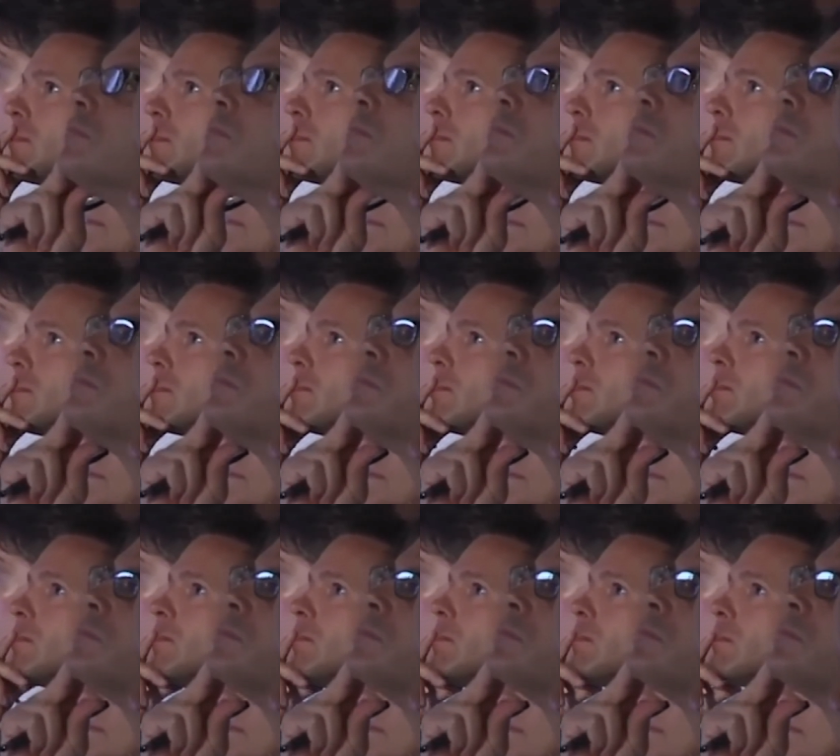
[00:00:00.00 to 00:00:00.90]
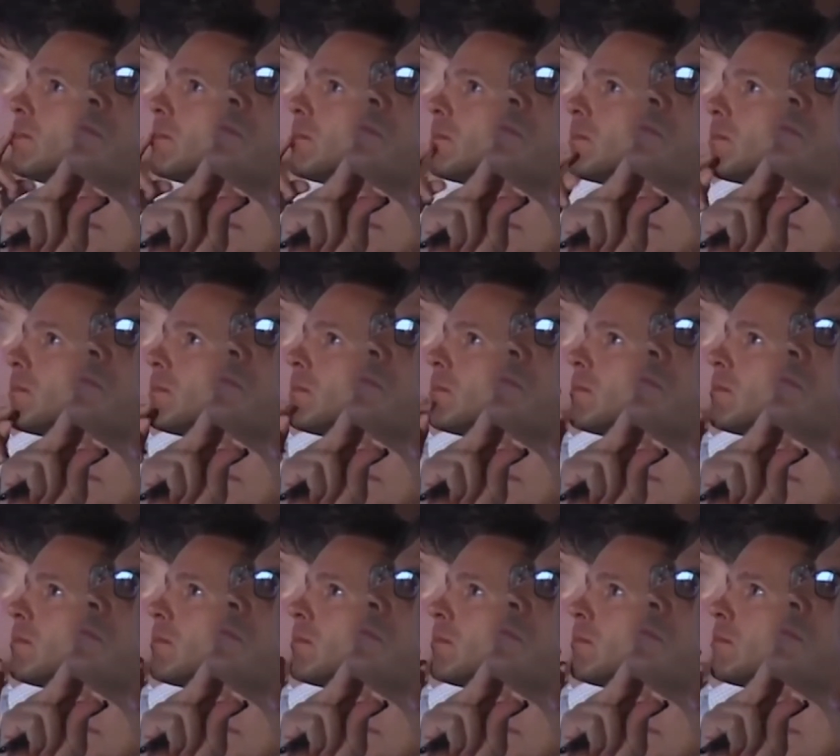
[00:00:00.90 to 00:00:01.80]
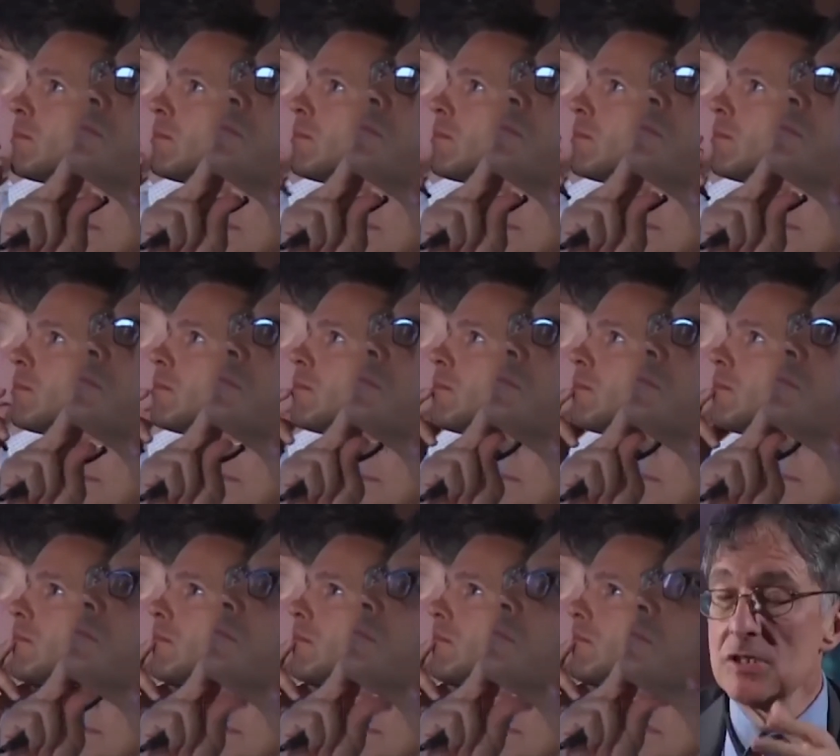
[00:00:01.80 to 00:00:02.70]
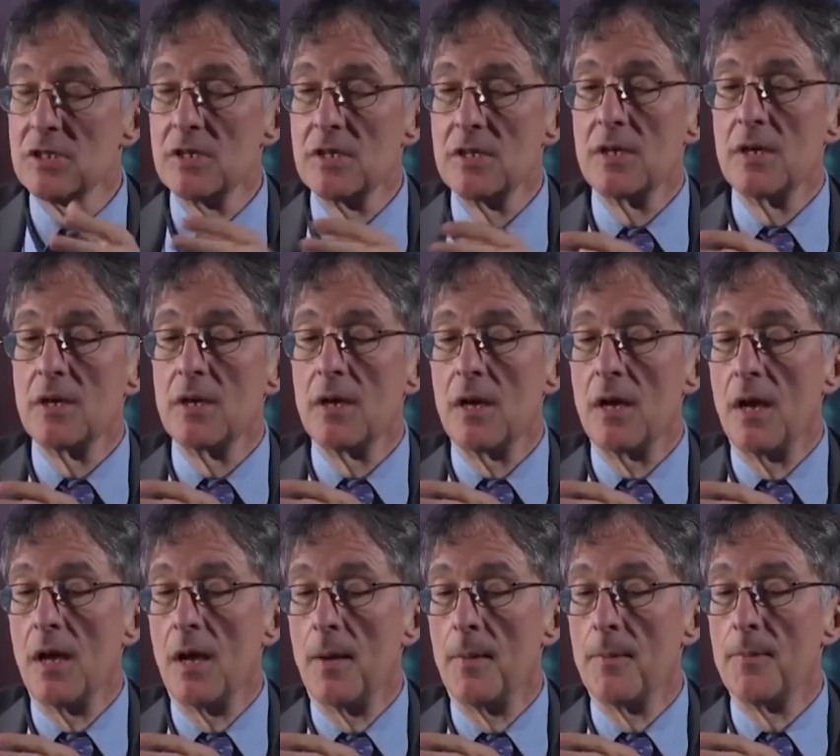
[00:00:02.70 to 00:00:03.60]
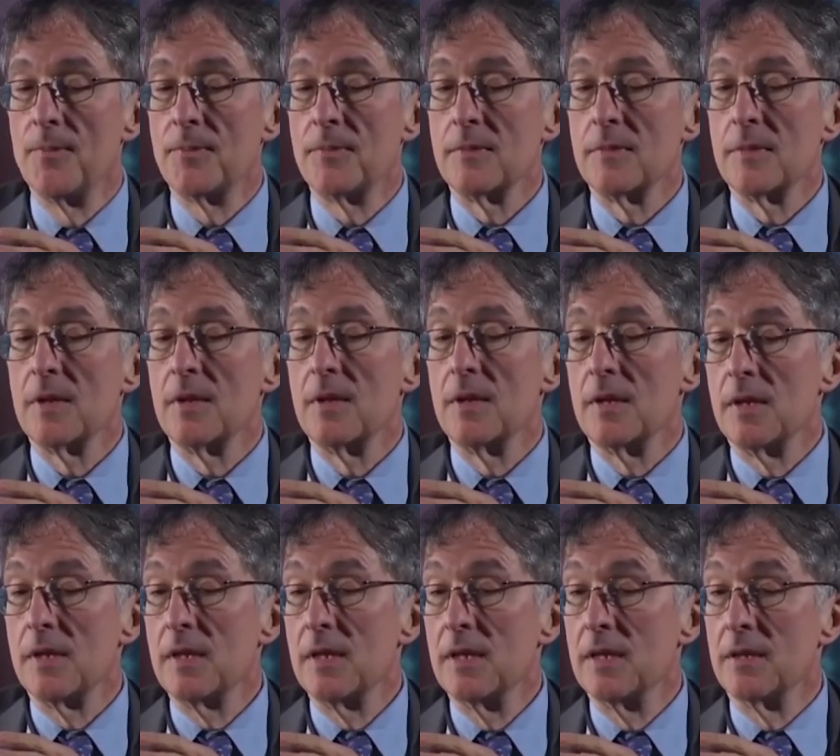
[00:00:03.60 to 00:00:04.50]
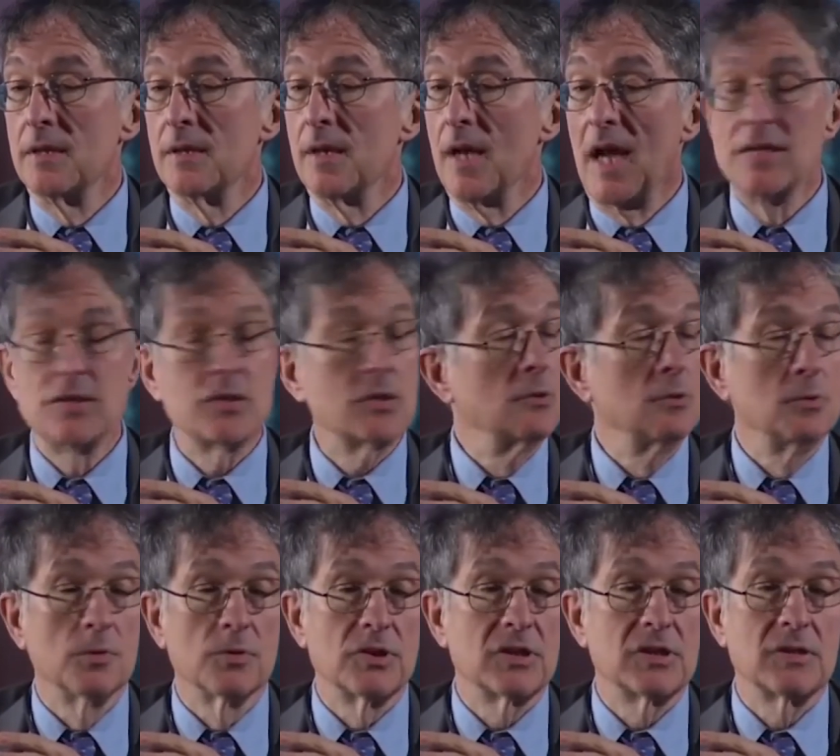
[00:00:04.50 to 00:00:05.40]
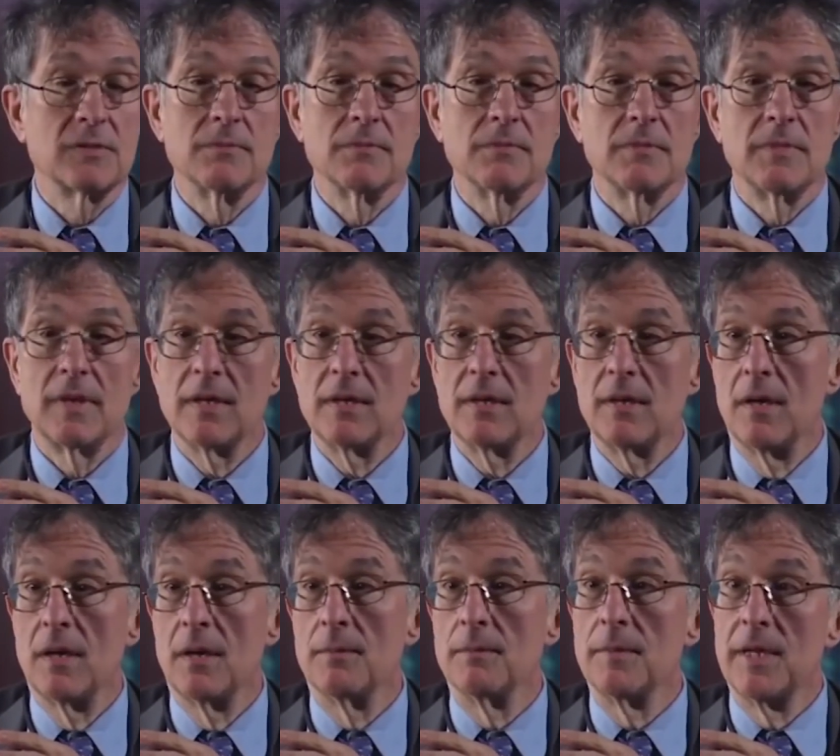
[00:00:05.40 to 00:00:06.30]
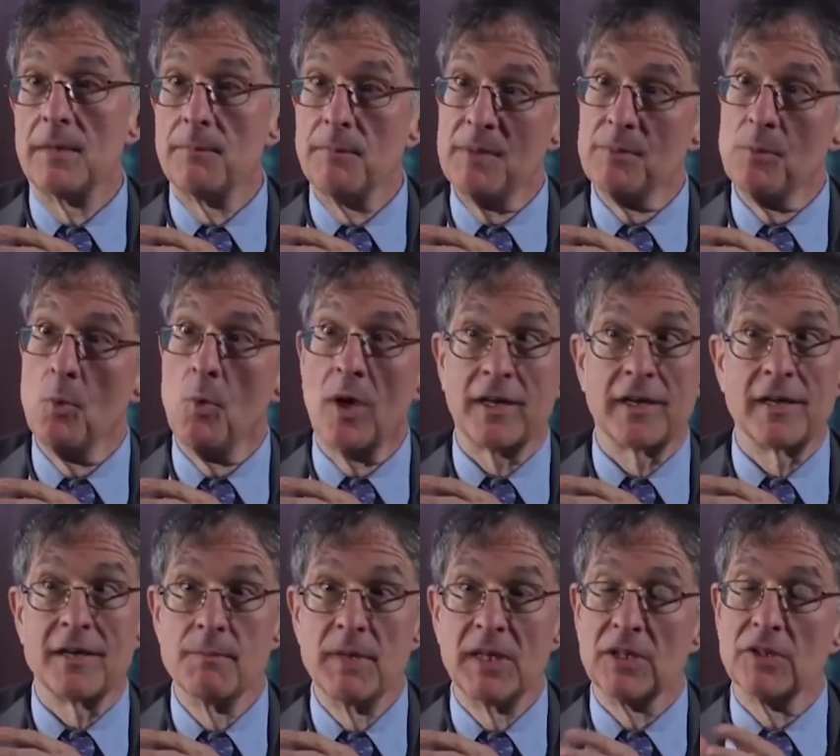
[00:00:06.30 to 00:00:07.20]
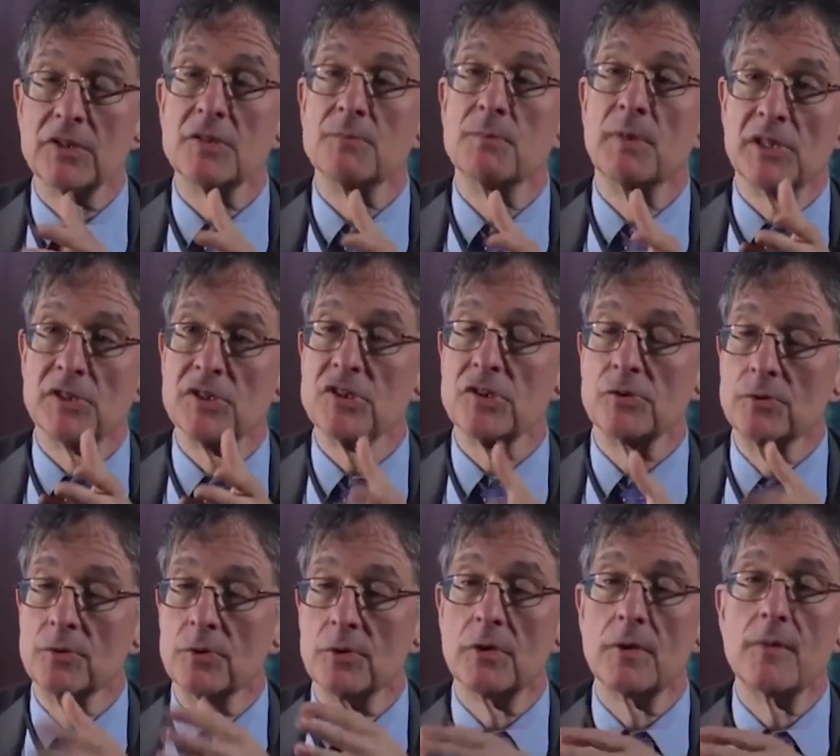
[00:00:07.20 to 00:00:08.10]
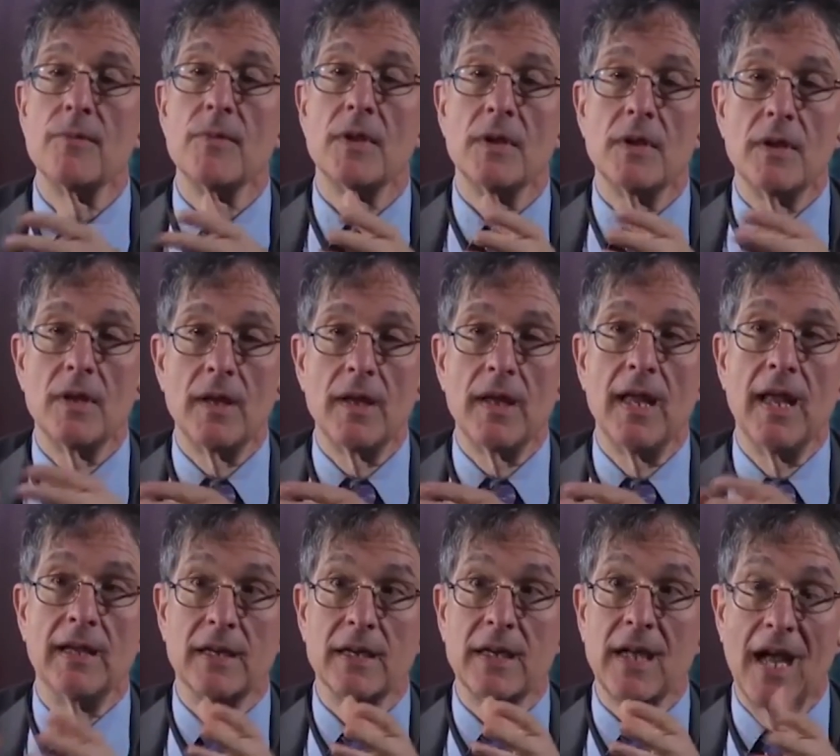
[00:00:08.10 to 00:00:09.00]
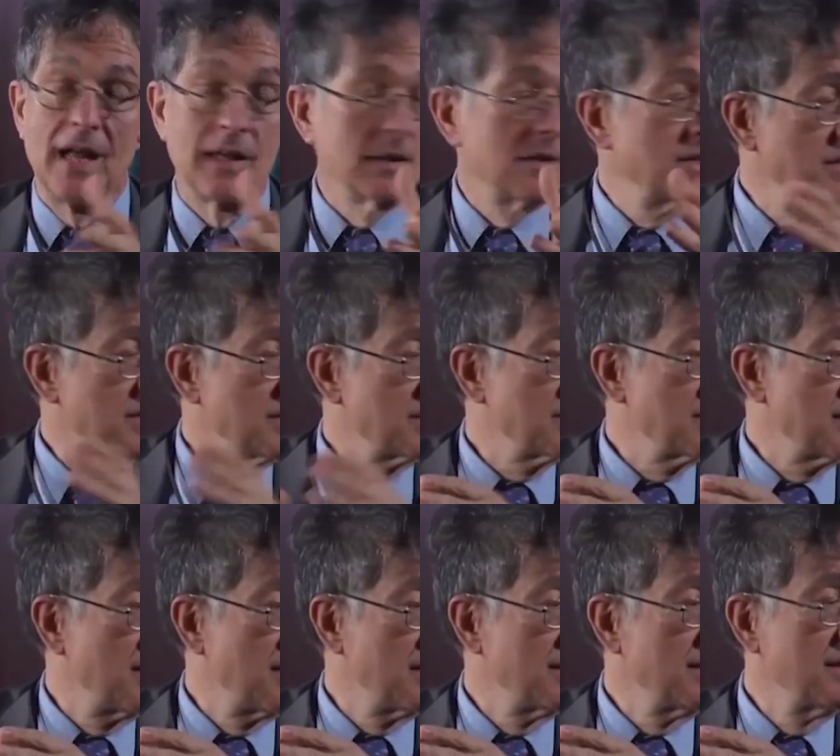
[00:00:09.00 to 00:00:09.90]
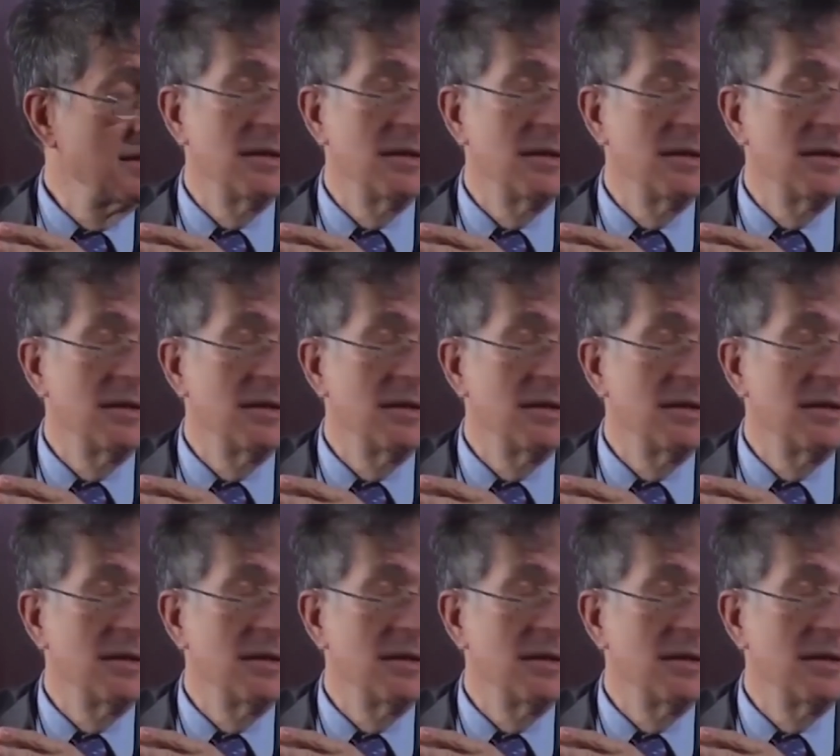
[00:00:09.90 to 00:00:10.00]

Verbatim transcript: We developed something called the toolkit, which is being used Um, in high schools, um, people want it in middle, middle school, and in colleges uh,